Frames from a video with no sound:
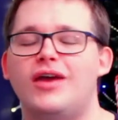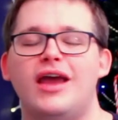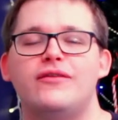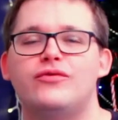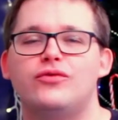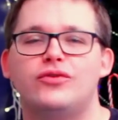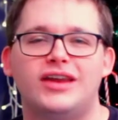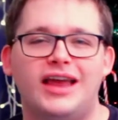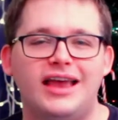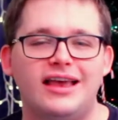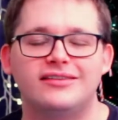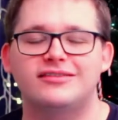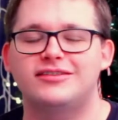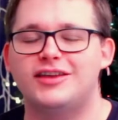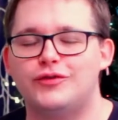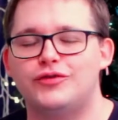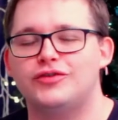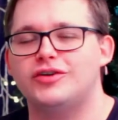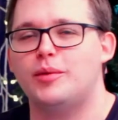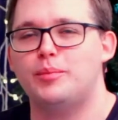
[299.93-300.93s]
Everyone has
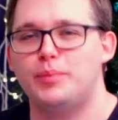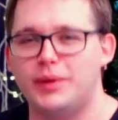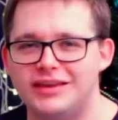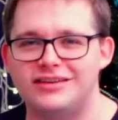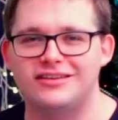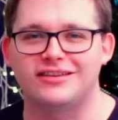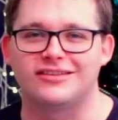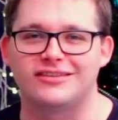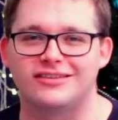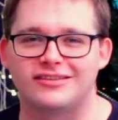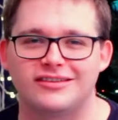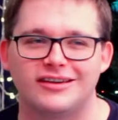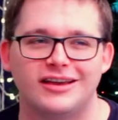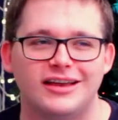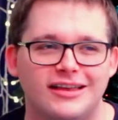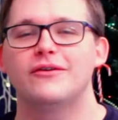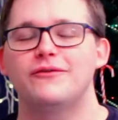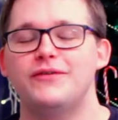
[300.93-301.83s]
different opinions.